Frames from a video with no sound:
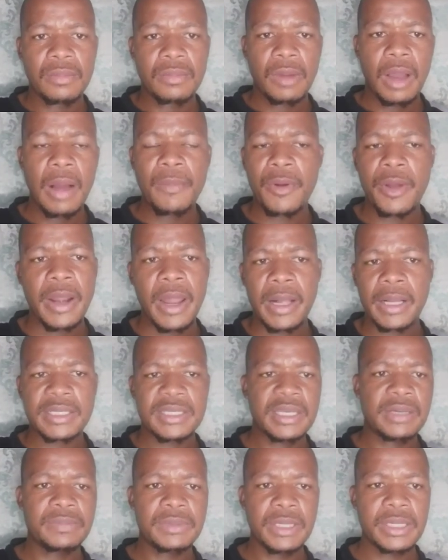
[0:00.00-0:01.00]
I'm going to
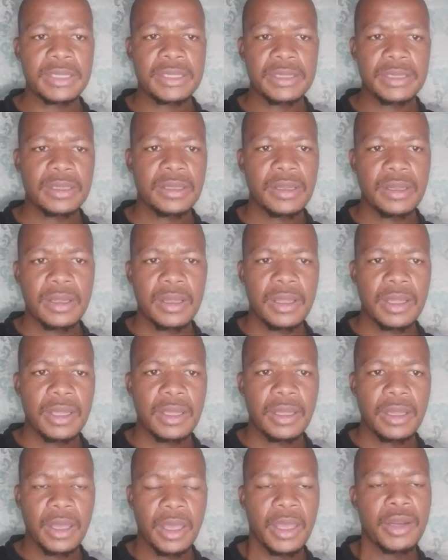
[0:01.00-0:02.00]
accept that
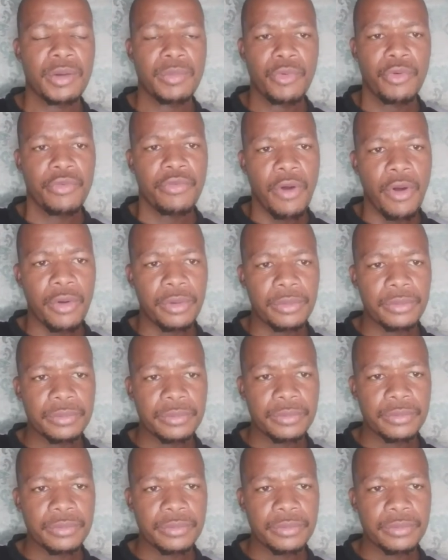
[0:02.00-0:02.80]
and move on.